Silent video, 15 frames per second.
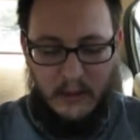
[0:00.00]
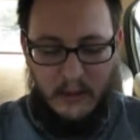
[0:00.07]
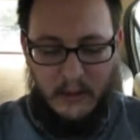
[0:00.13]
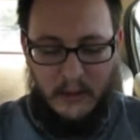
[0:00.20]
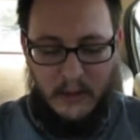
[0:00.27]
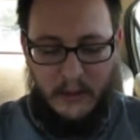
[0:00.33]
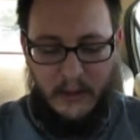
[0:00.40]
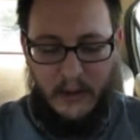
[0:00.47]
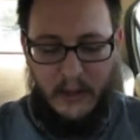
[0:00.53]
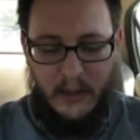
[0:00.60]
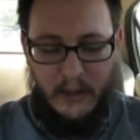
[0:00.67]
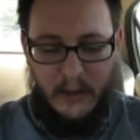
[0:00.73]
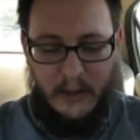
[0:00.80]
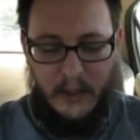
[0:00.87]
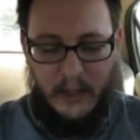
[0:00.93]
So
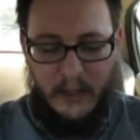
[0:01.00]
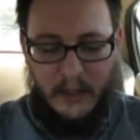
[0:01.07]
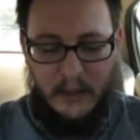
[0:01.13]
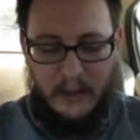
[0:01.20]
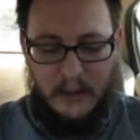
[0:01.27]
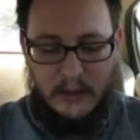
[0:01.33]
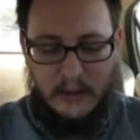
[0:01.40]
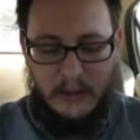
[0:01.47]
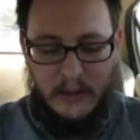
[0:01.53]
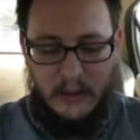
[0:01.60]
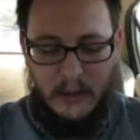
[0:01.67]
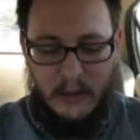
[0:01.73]
here is